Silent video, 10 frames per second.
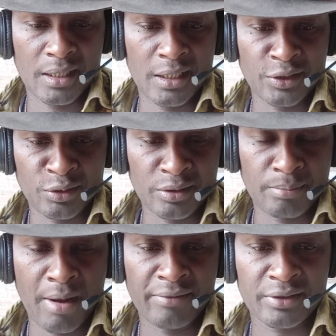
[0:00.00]
it's not the
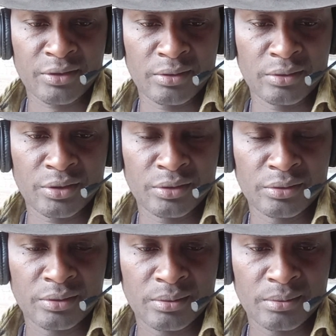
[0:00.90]
perfect
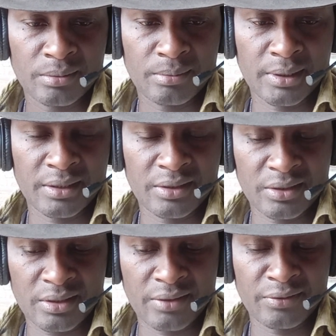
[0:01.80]
solution, but it's
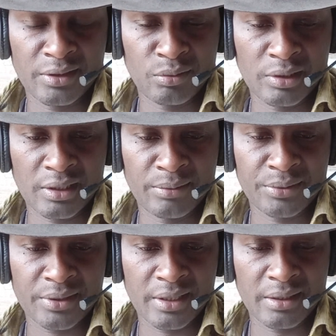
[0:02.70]
definitely a welcome
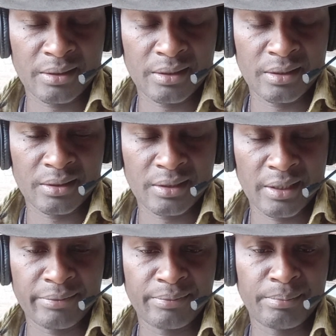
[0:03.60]

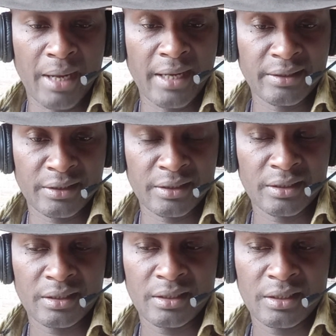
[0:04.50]
step by the
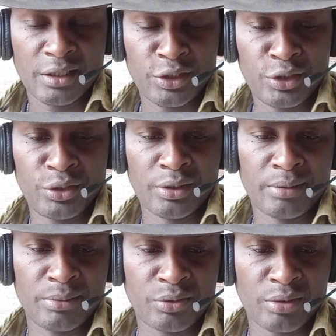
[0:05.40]
new
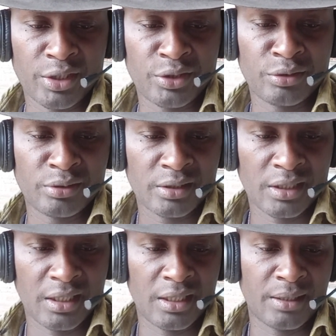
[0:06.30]
administration.
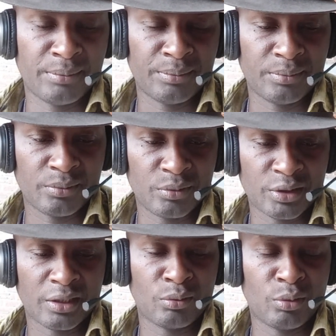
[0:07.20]
We
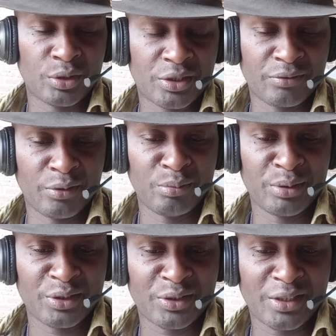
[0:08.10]
shall watch
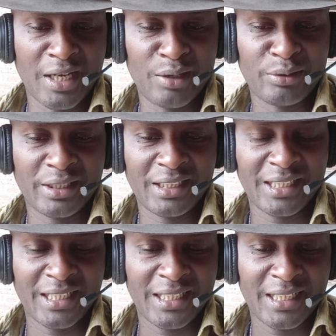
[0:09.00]
development and see how the
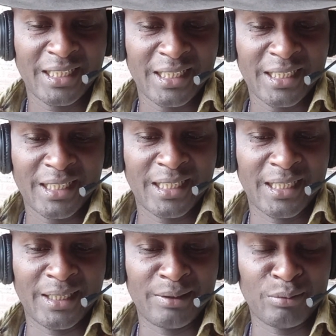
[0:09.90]

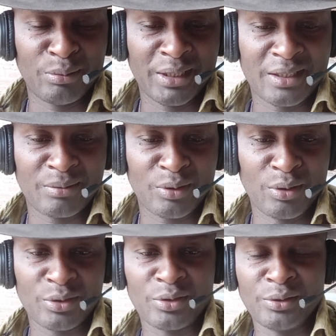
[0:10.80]
momentum
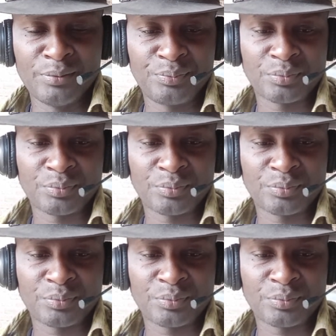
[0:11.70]
goes on,